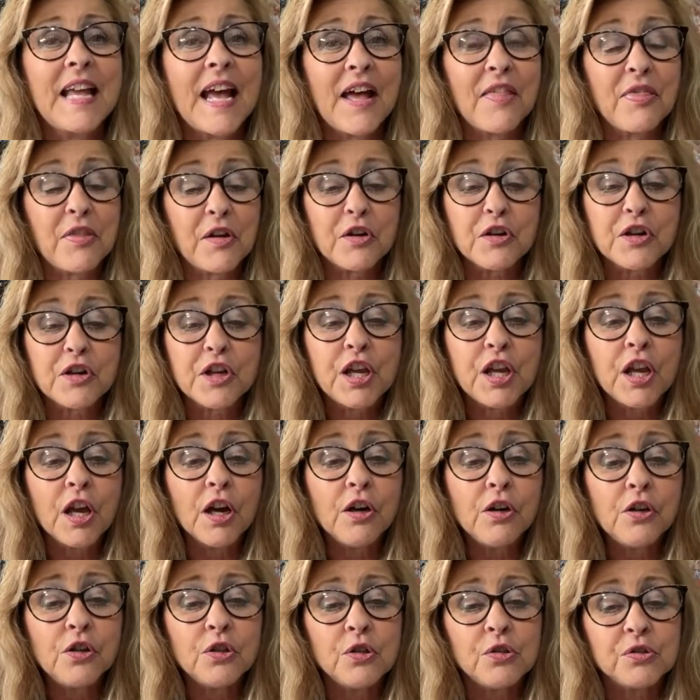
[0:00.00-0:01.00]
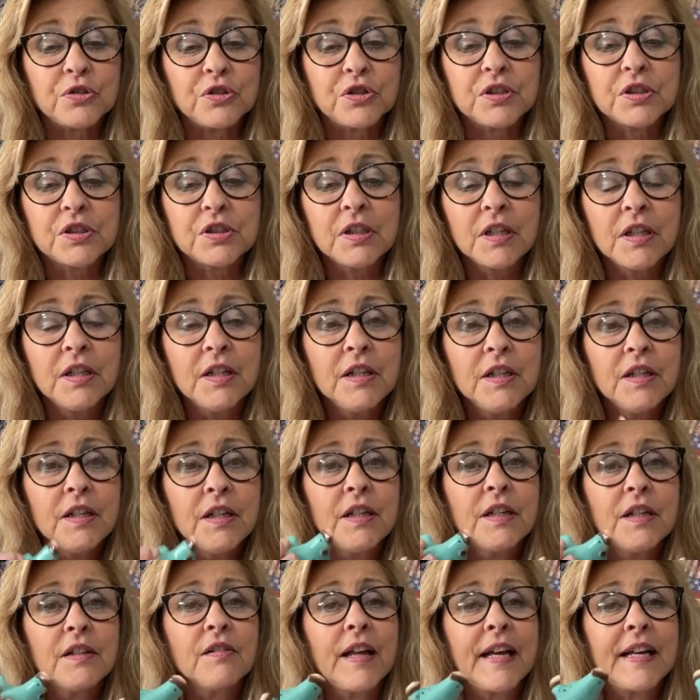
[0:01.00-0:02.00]
yeah, they're cute.
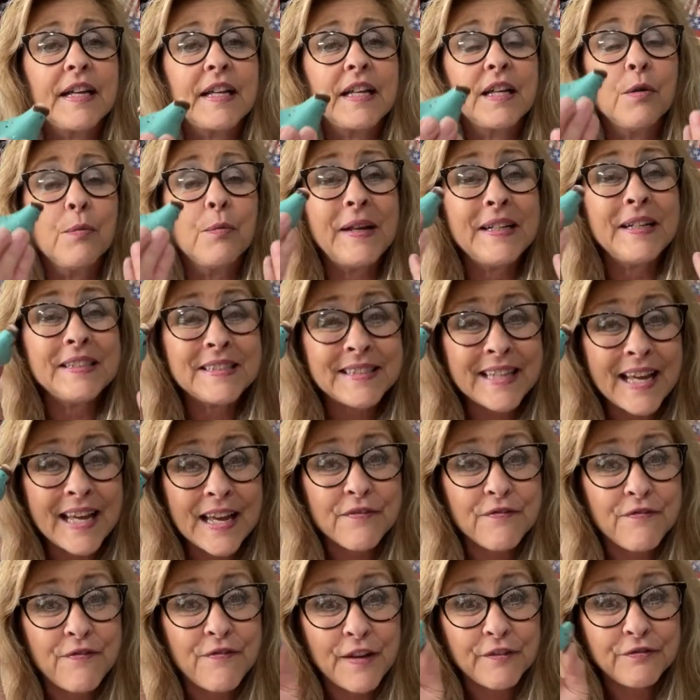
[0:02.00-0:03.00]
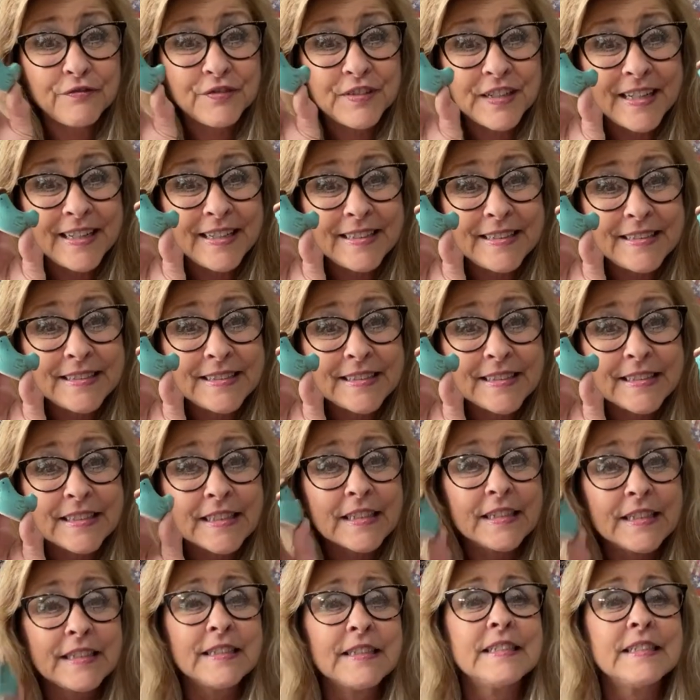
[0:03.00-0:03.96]
Like, can we say 50s?